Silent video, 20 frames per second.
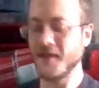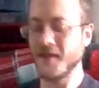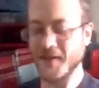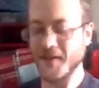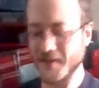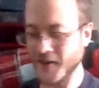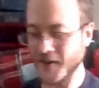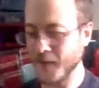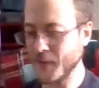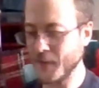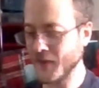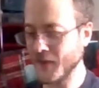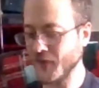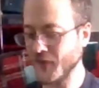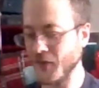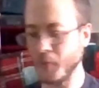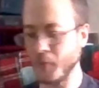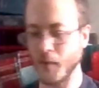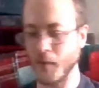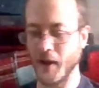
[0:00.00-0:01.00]
Not because it's
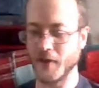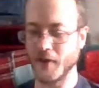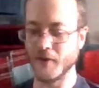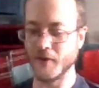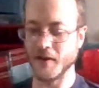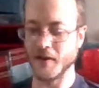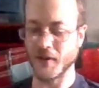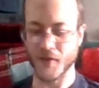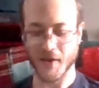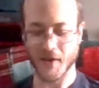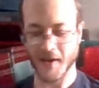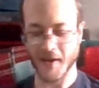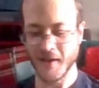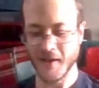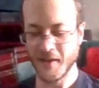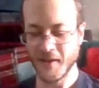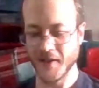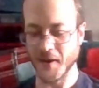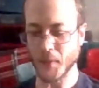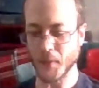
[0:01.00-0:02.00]
bad or anything.
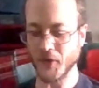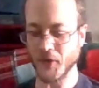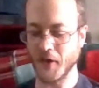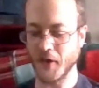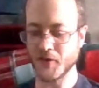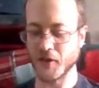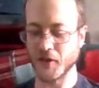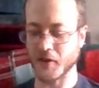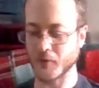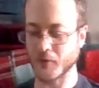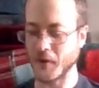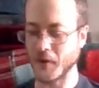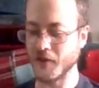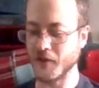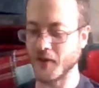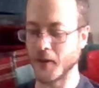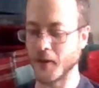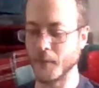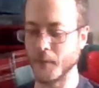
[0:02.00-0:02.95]
It was actually a great time.